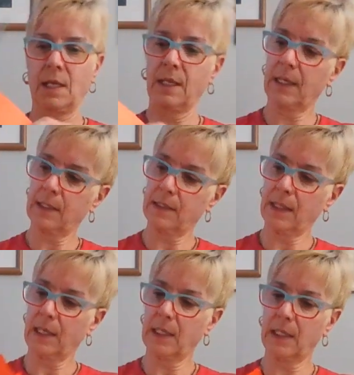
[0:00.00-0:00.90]
And like I
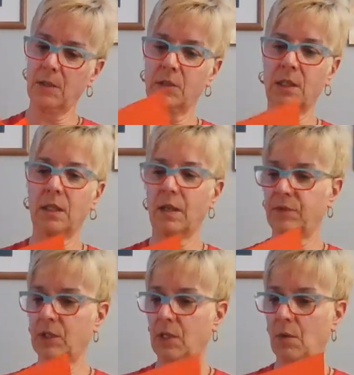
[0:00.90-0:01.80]
said, he used to
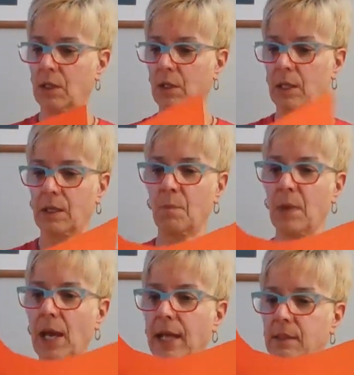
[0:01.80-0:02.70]
love to go and look at the
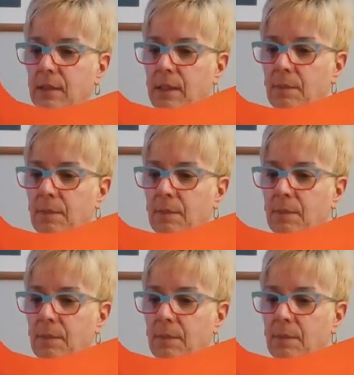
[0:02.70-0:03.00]
bats.